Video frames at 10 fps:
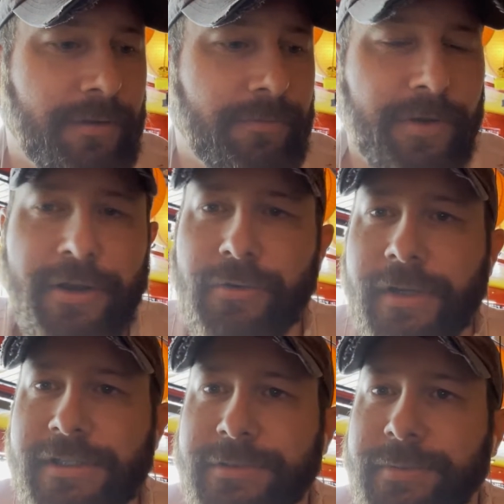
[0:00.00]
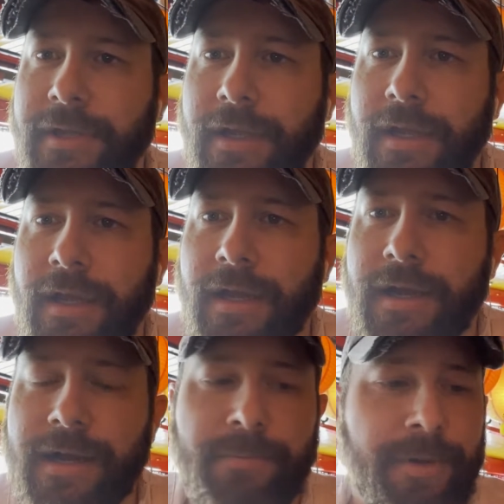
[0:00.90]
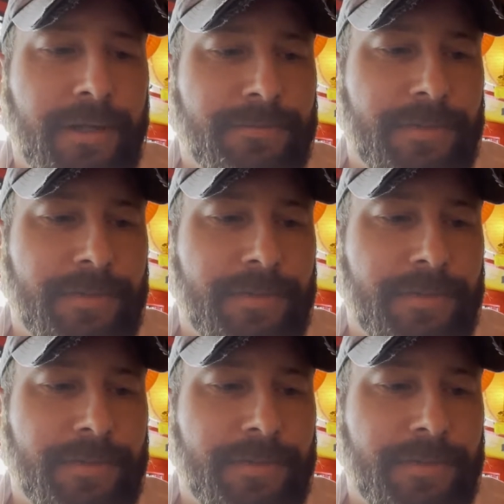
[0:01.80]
very crisp, but